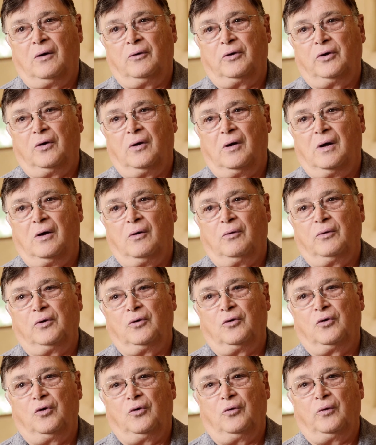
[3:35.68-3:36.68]

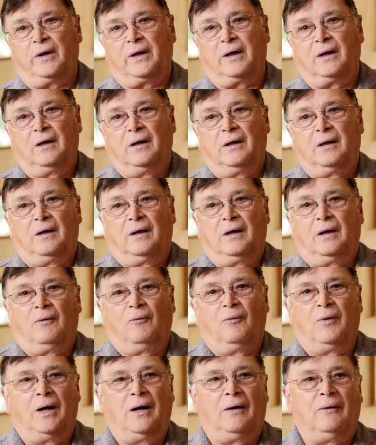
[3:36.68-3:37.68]
you're doing.
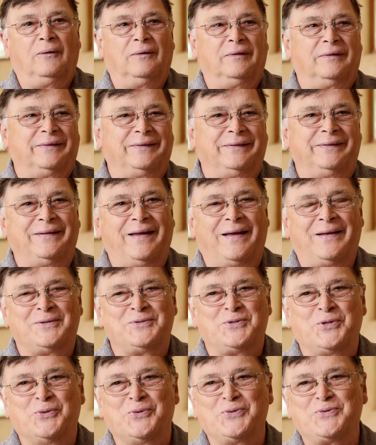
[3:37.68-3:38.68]
Well, on
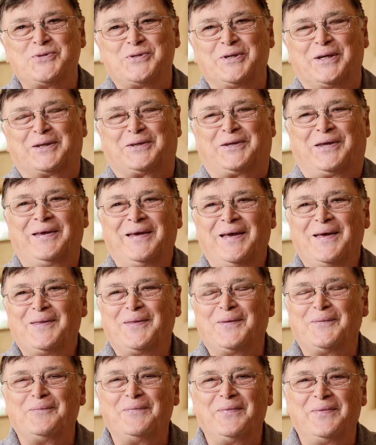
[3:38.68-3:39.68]
June 6th,
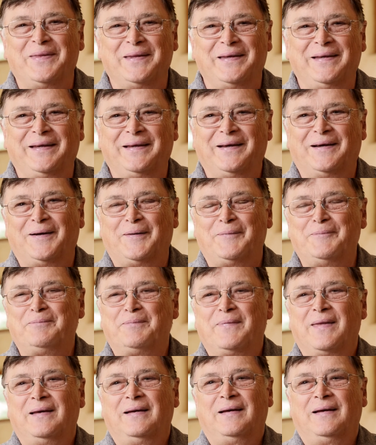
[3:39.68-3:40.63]
the